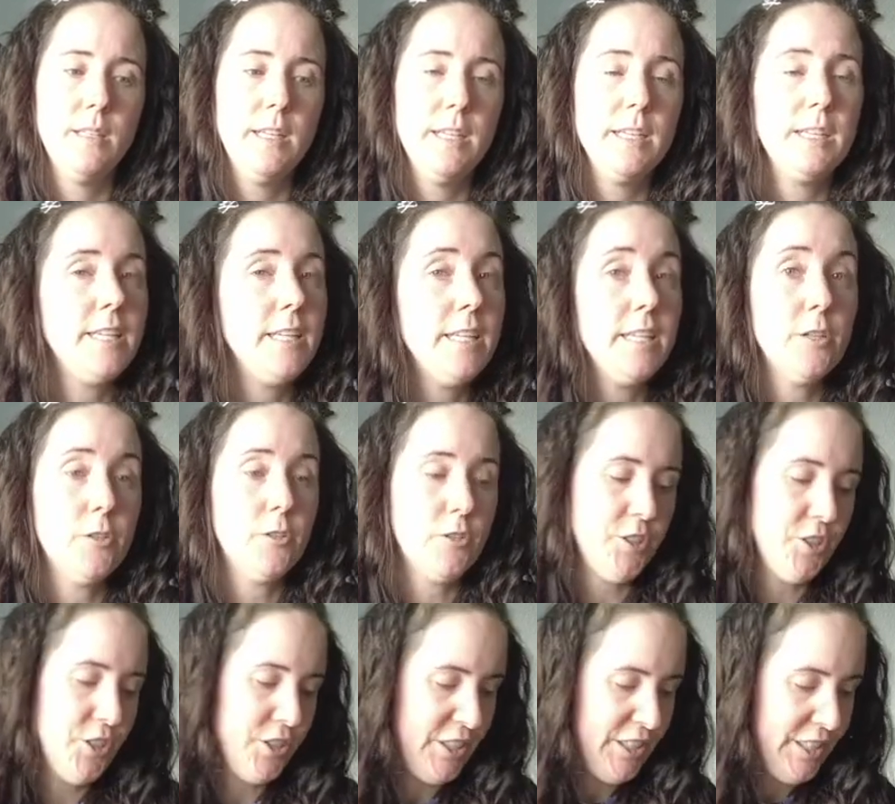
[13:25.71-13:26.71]
He or
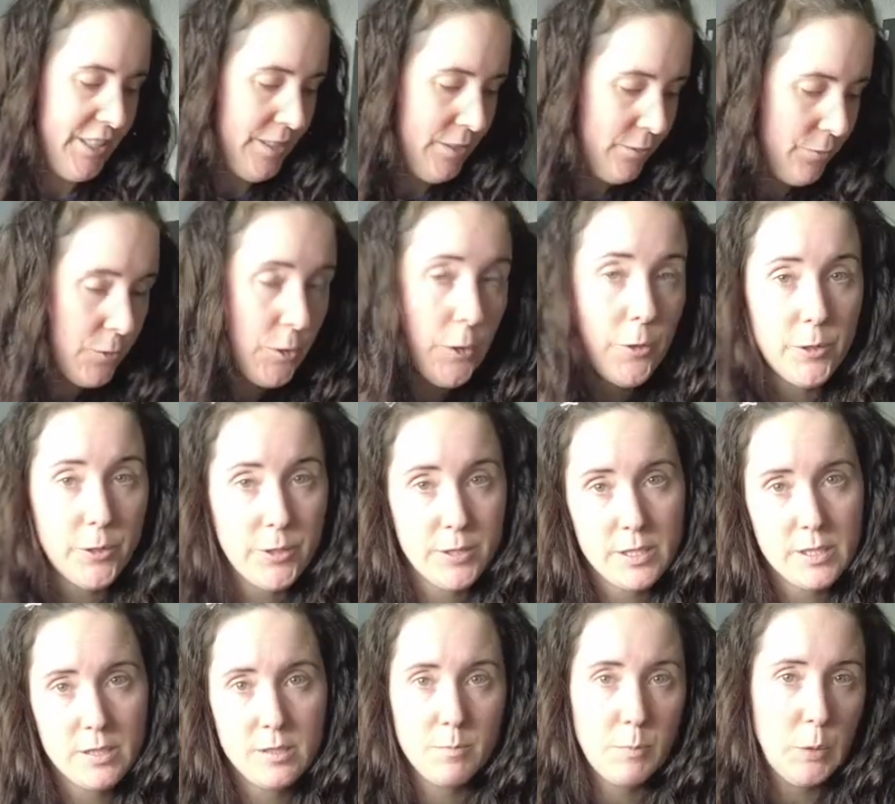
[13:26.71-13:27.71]
she, of
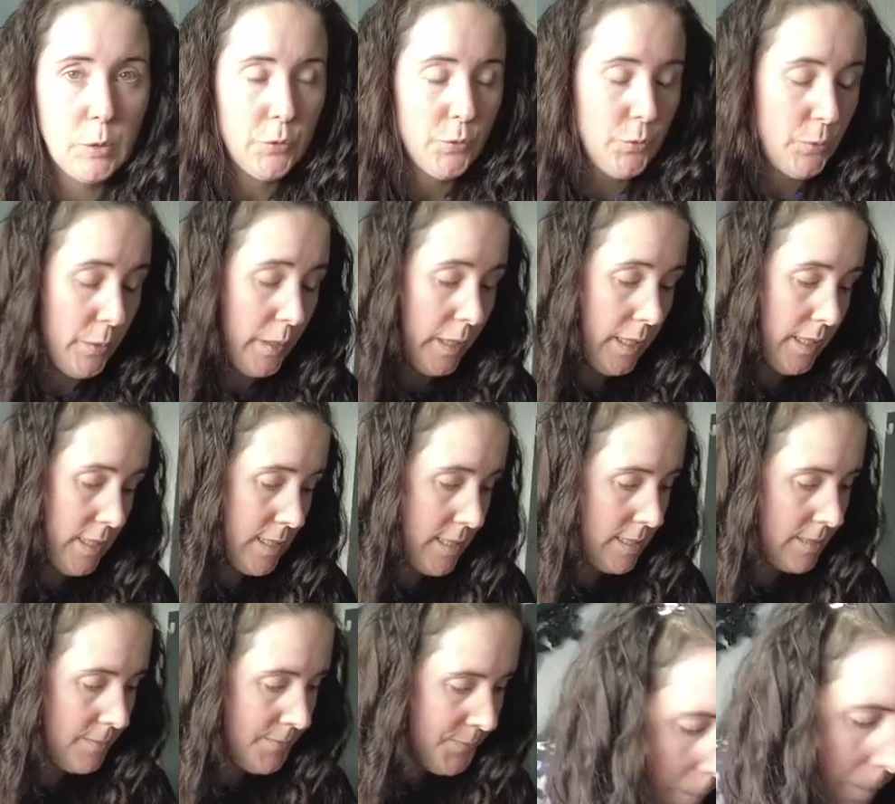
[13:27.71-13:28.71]
course, both ways.
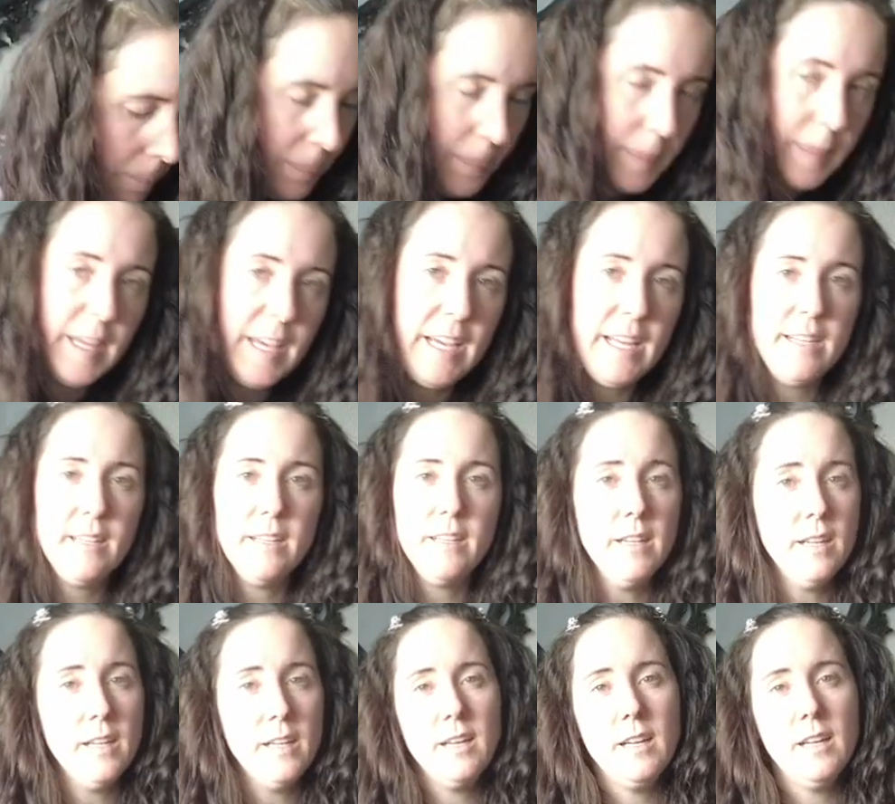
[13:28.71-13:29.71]

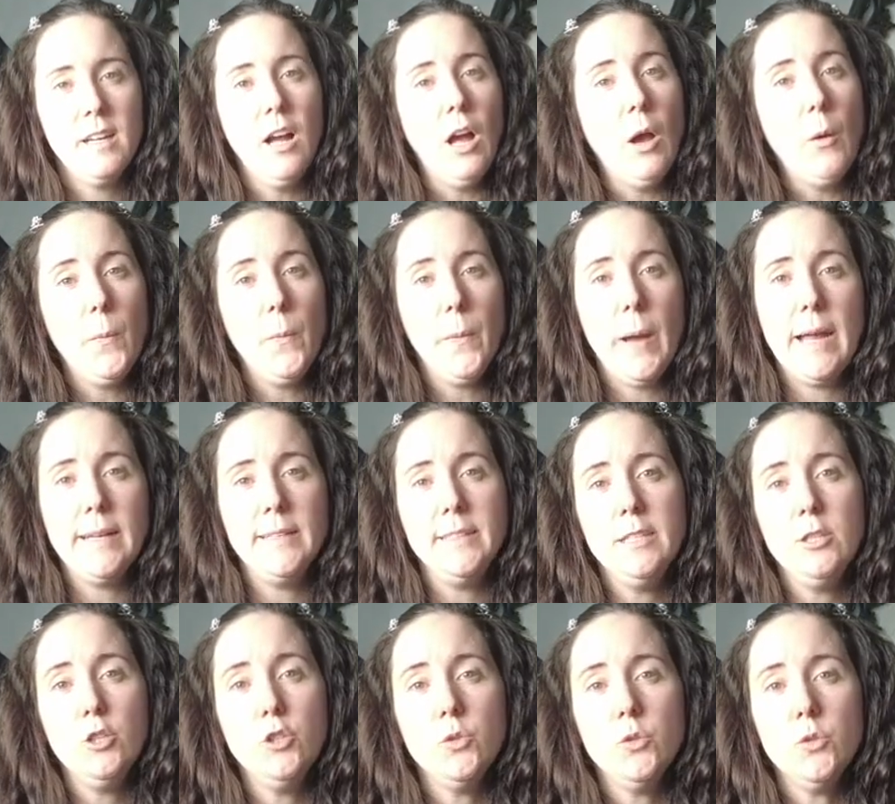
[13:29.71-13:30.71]
Then when
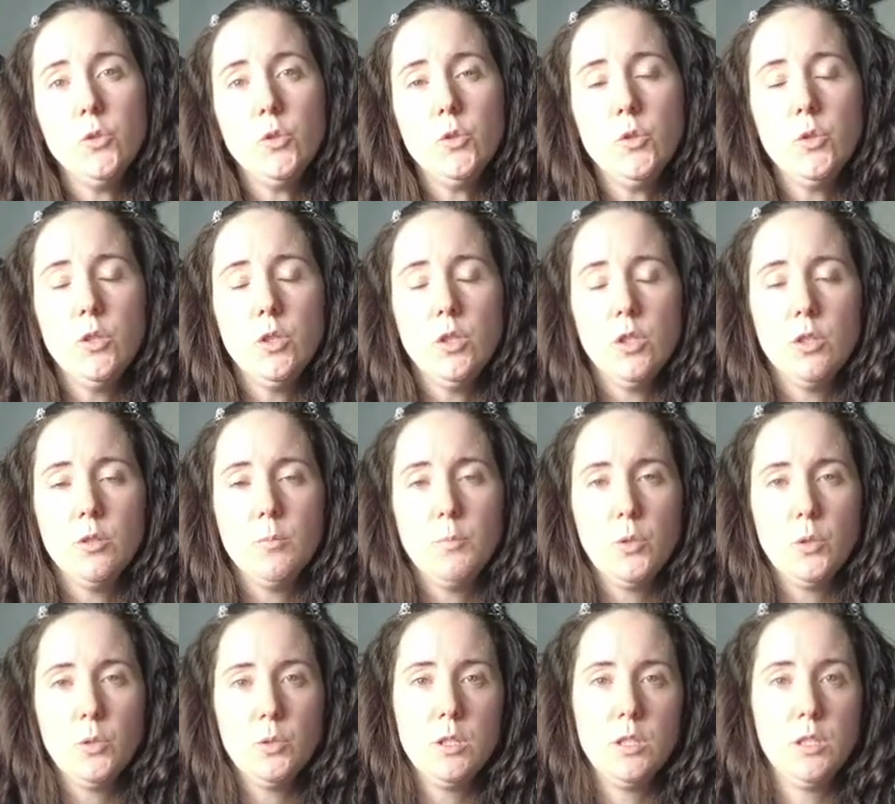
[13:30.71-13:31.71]
you
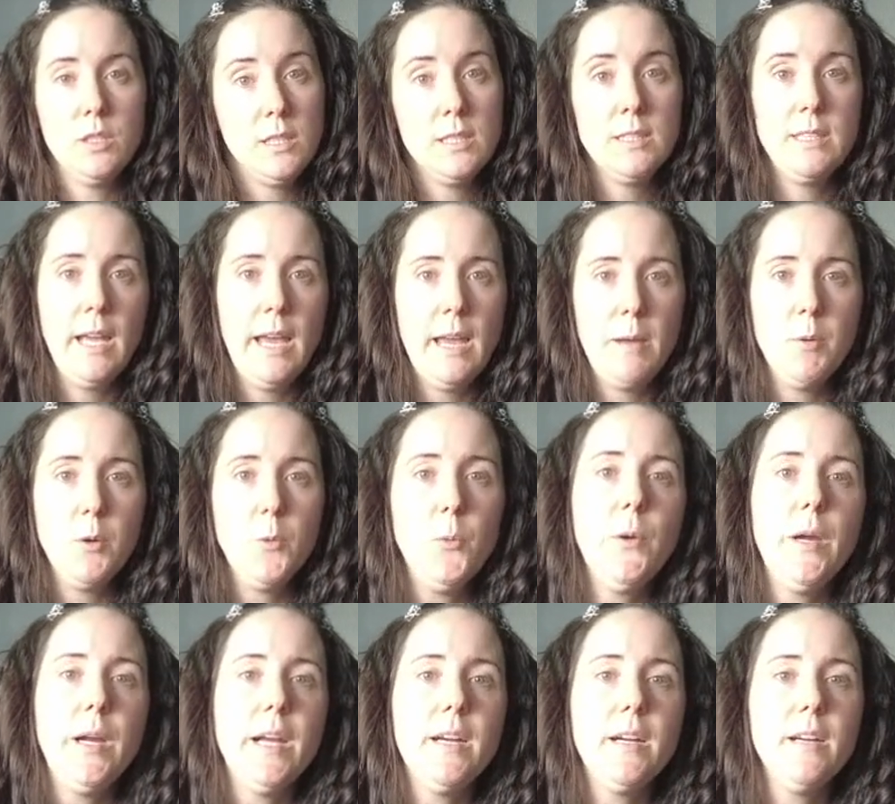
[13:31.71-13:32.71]
put the
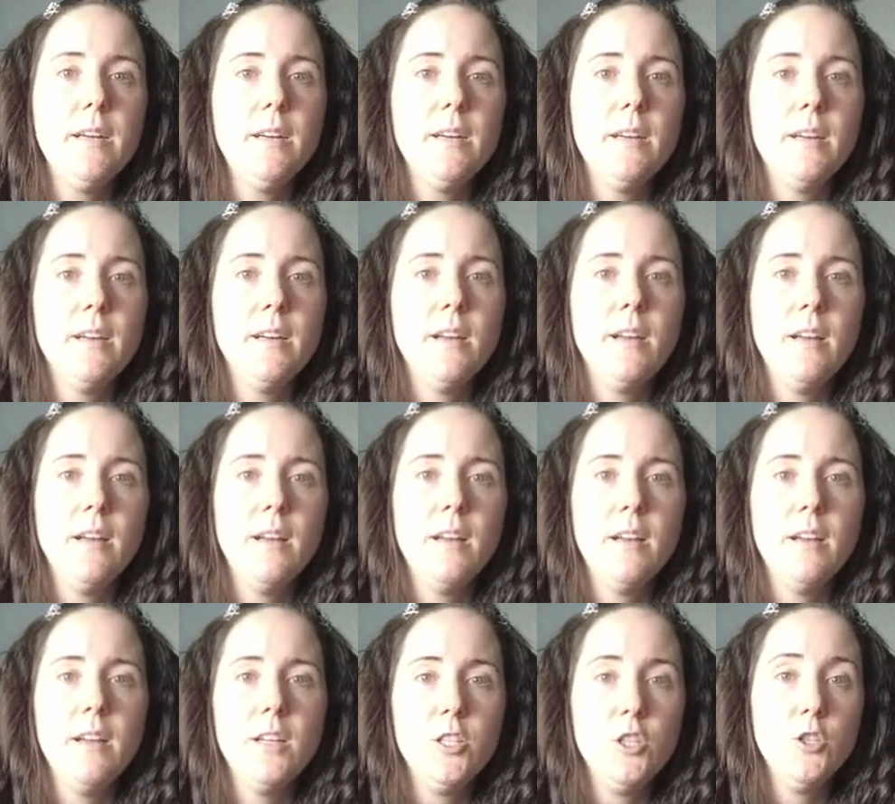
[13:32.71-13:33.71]
tableware,
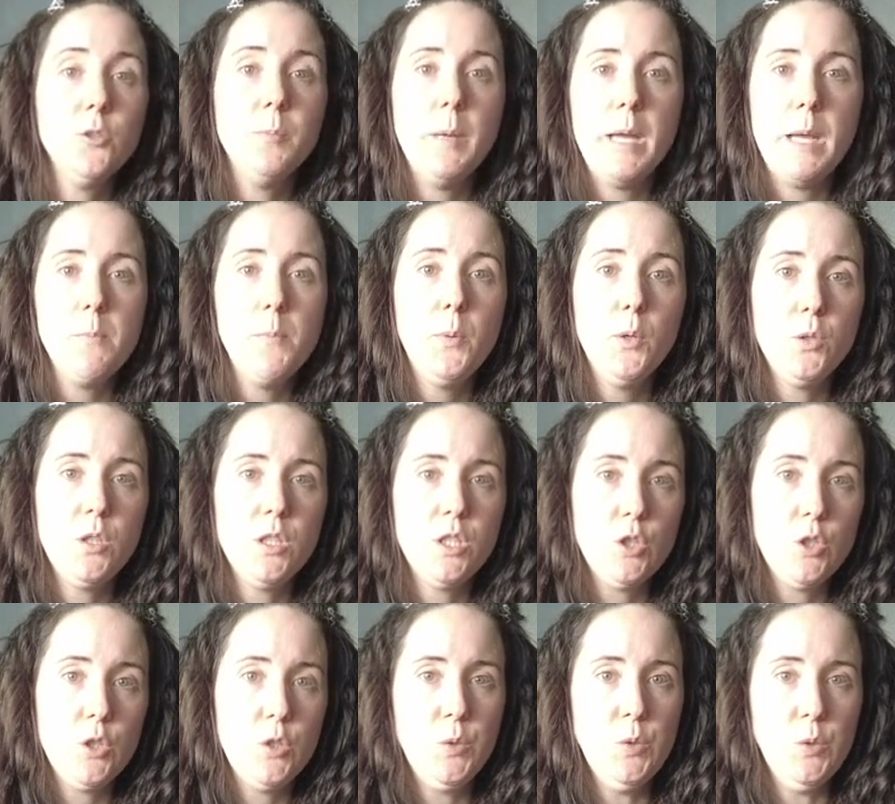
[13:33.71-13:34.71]
you may put
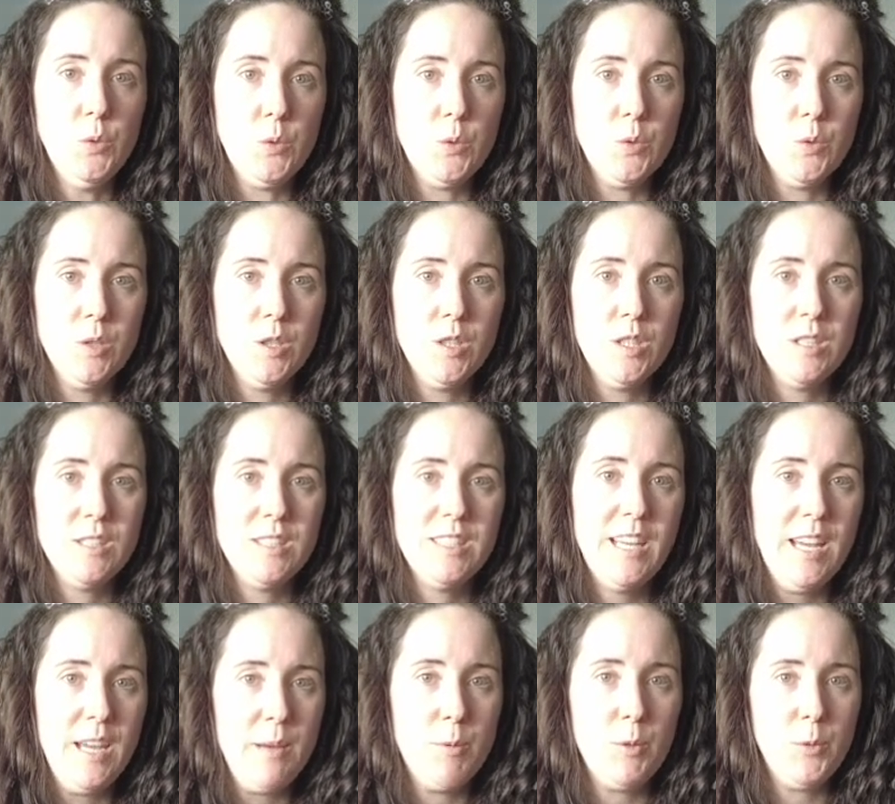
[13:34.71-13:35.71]
2
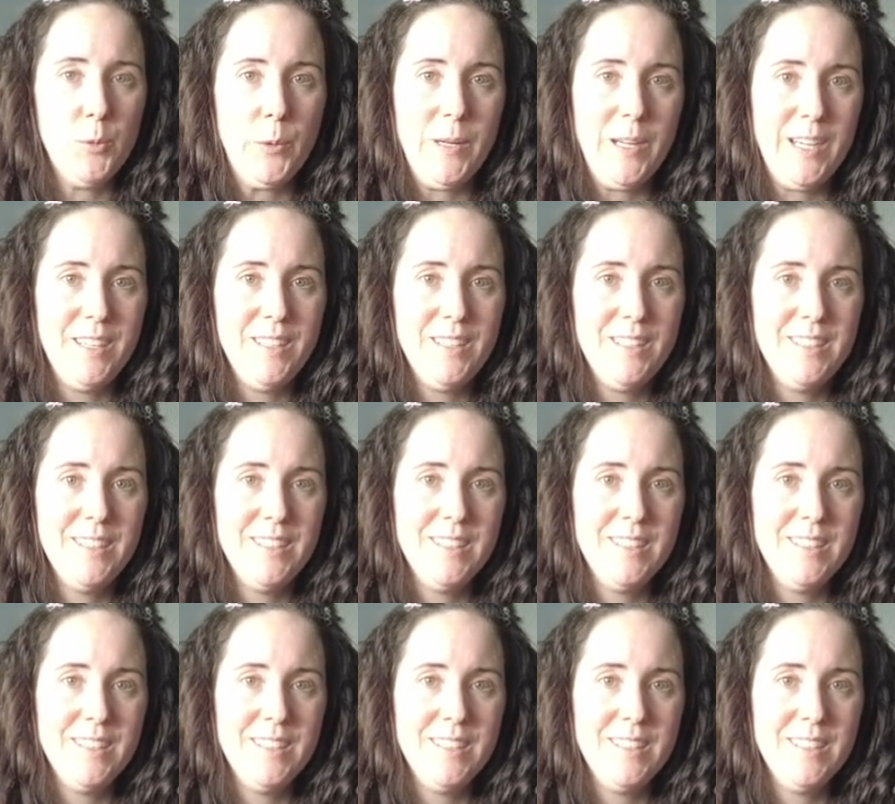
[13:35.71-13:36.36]
tableware.